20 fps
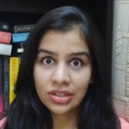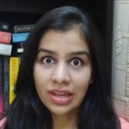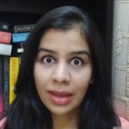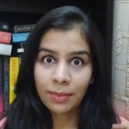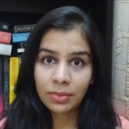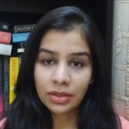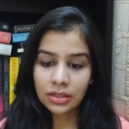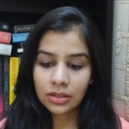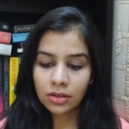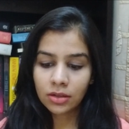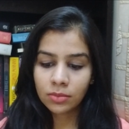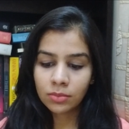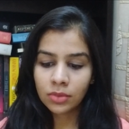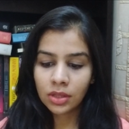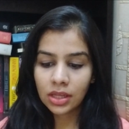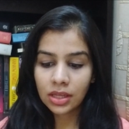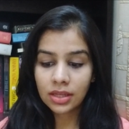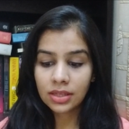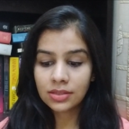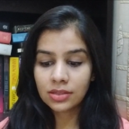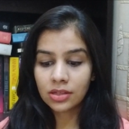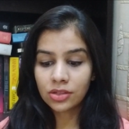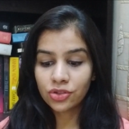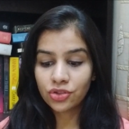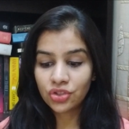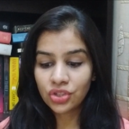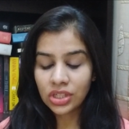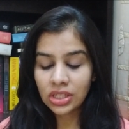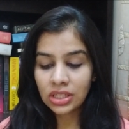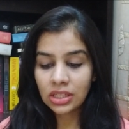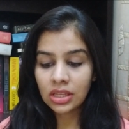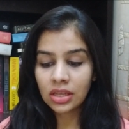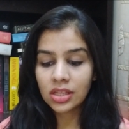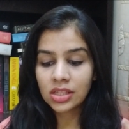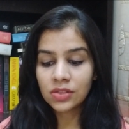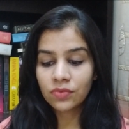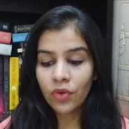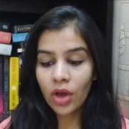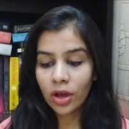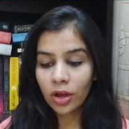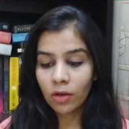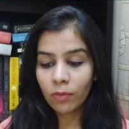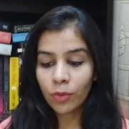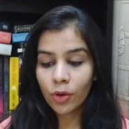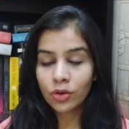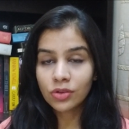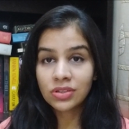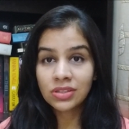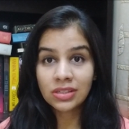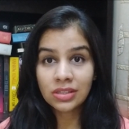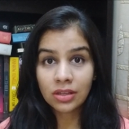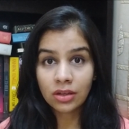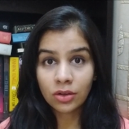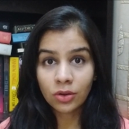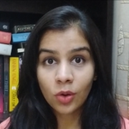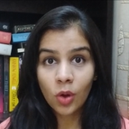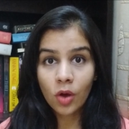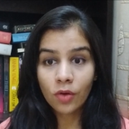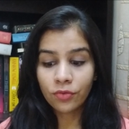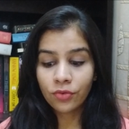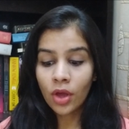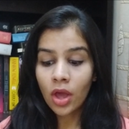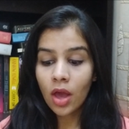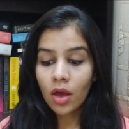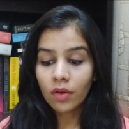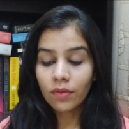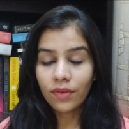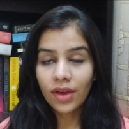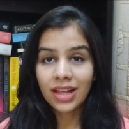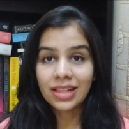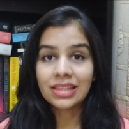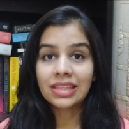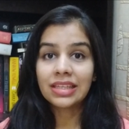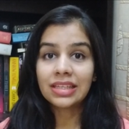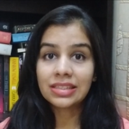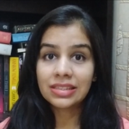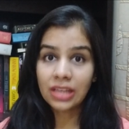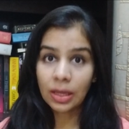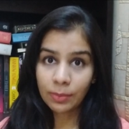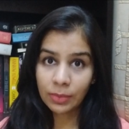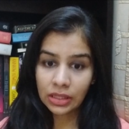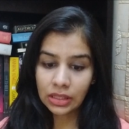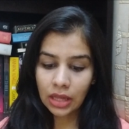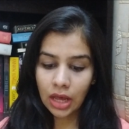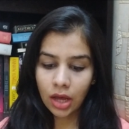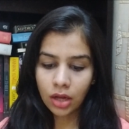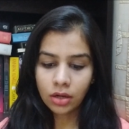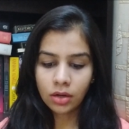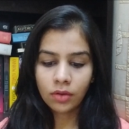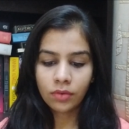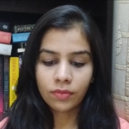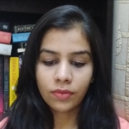Debatum is a genius vagabond son of wealthy zamidar,